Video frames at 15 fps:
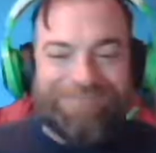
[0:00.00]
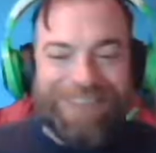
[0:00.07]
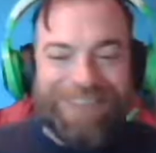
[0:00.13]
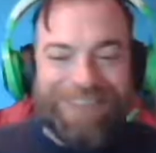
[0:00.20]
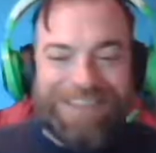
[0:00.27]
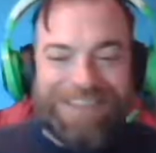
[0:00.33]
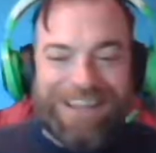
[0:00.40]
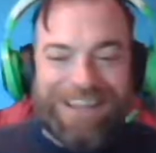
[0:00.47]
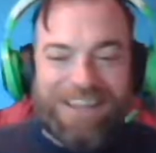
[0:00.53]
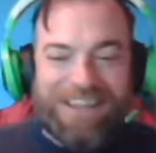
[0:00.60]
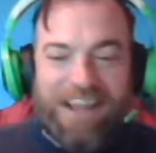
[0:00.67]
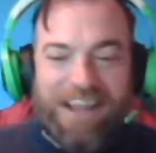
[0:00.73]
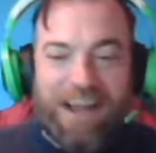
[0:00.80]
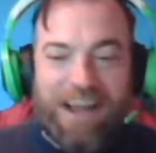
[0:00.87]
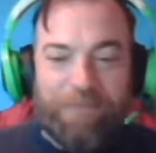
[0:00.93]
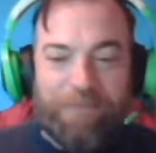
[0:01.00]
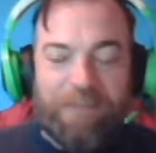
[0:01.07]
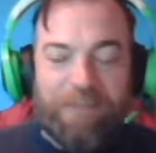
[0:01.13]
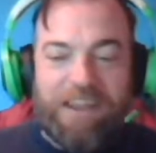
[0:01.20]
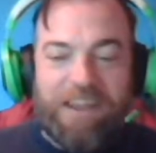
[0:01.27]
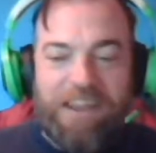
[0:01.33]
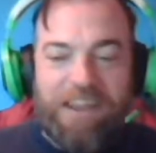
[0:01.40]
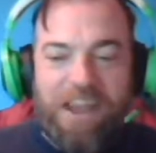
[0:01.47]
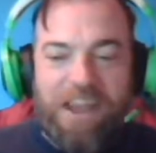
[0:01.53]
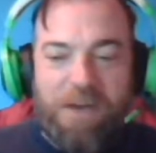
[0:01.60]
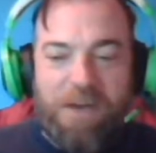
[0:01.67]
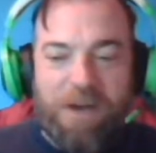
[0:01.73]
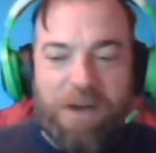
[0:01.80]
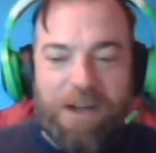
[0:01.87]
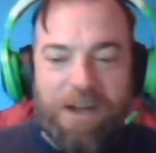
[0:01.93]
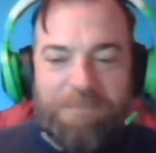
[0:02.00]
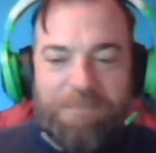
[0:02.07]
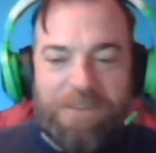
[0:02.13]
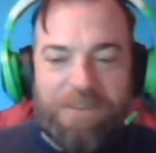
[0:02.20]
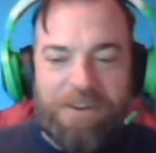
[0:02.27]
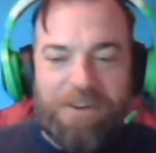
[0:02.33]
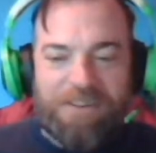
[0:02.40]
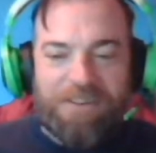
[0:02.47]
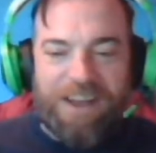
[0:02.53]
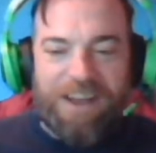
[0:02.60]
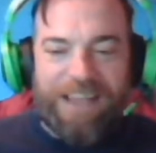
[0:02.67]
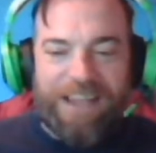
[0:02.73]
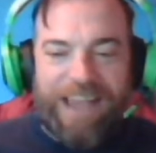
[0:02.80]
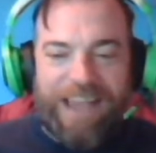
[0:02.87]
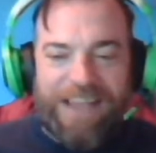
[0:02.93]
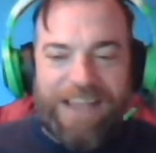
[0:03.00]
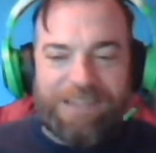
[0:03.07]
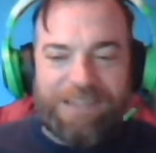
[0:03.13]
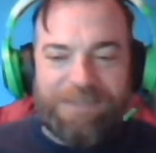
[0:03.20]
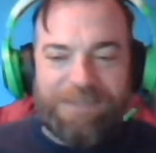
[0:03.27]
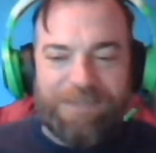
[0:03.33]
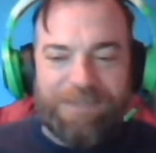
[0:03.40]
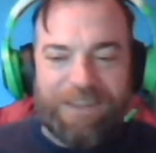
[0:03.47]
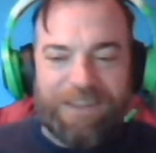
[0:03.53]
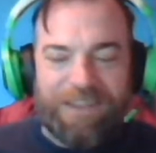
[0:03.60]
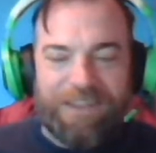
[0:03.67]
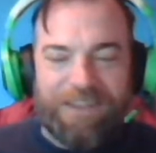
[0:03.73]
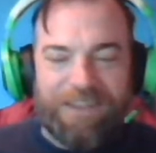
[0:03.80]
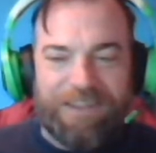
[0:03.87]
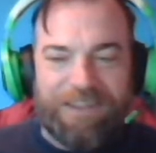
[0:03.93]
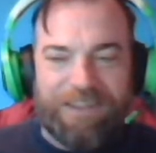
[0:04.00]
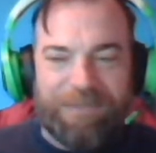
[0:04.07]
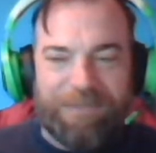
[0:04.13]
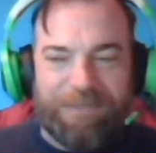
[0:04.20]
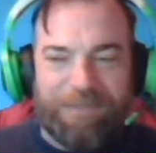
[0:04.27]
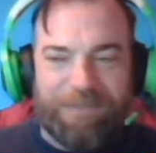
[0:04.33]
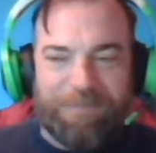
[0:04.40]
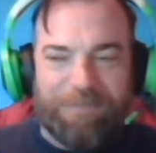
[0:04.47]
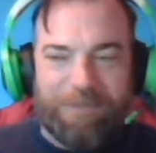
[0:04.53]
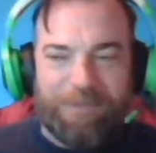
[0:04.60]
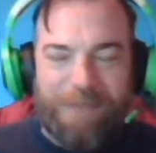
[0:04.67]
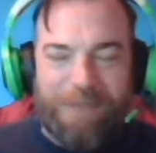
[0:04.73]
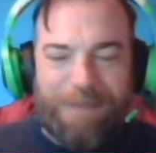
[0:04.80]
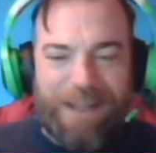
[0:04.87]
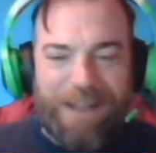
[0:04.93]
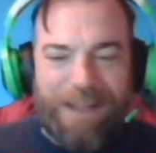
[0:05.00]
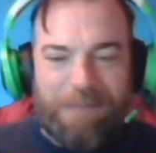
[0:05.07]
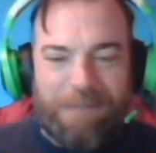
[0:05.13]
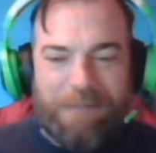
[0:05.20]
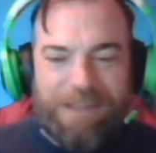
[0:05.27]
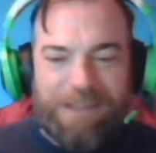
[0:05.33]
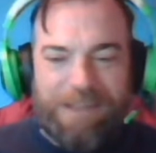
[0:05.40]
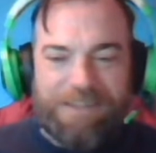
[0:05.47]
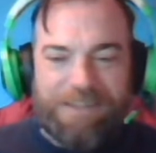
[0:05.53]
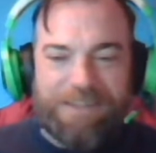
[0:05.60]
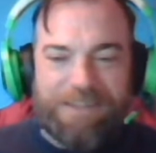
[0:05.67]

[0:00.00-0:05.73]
Thanks. No, I'm not. I guess. Well, maybe I am a bit.